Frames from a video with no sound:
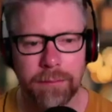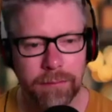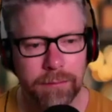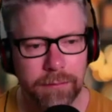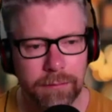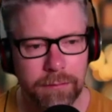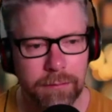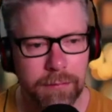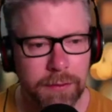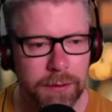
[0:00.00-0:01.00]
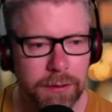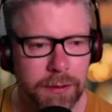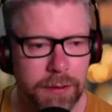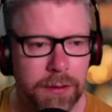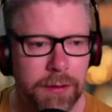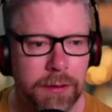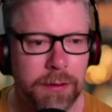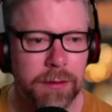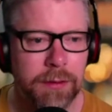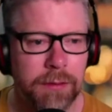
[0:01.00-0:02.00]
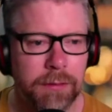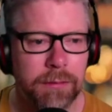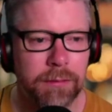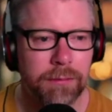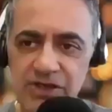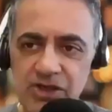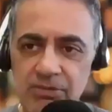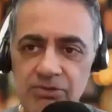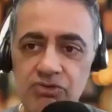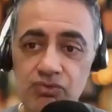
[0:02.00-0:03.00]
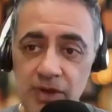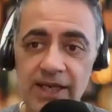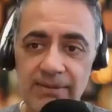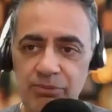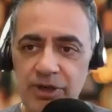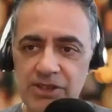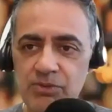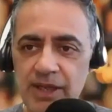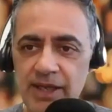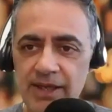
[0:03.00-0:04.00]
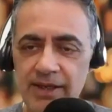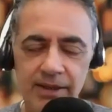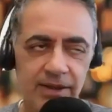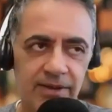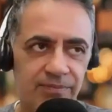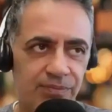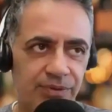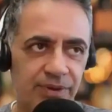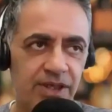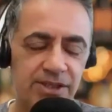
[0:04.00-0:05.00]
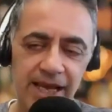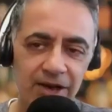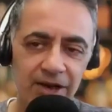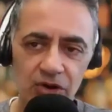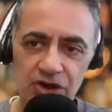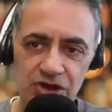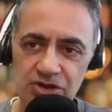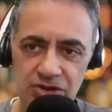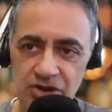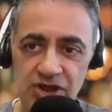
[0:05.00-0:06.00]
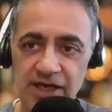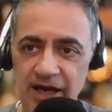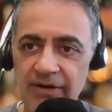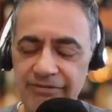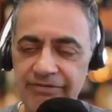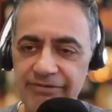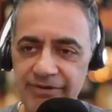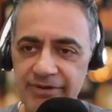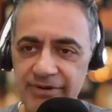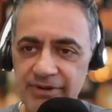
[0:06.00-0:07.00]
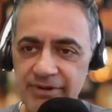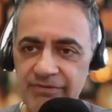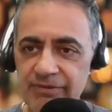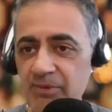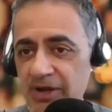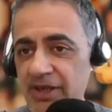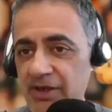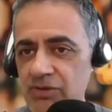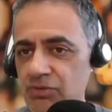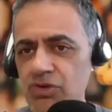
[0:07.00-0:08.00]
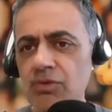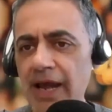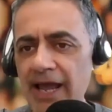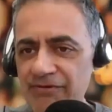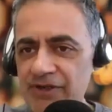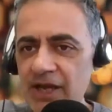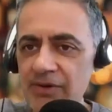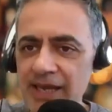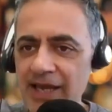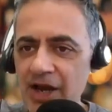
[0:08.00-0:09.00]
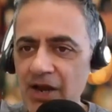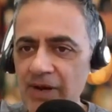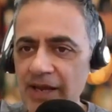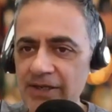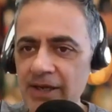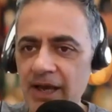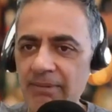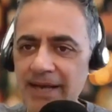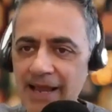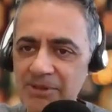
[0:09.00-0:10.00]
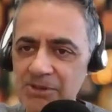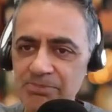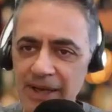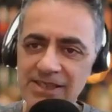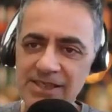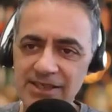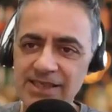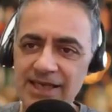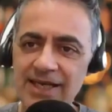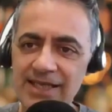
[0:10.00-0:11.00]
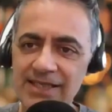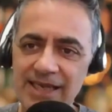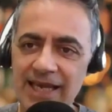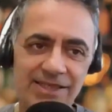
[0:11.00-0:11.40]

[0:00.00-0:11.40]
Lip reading: Had I just seen the HD on its own that I saw first time and I was really impressed with it, is that not good enough for my use? Do I have to go and get an OLED? I mean, how much better does it need to get?